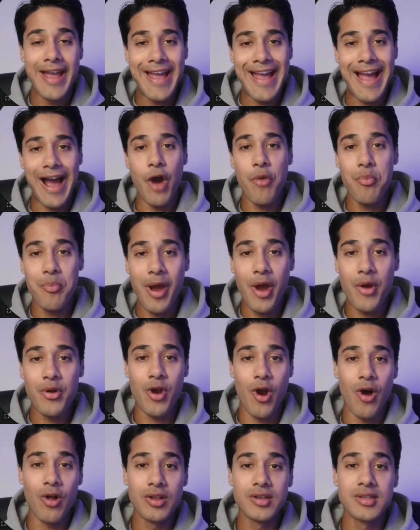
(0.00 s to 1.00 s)
outbound
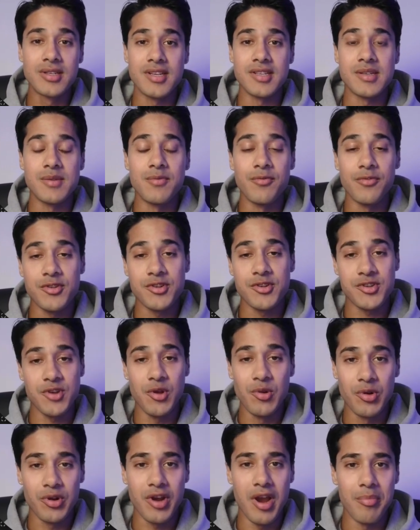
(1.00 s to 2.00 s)
calling system for
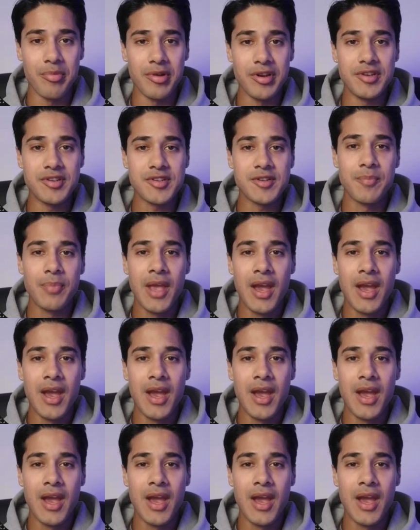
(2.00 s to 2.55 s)
solar companies.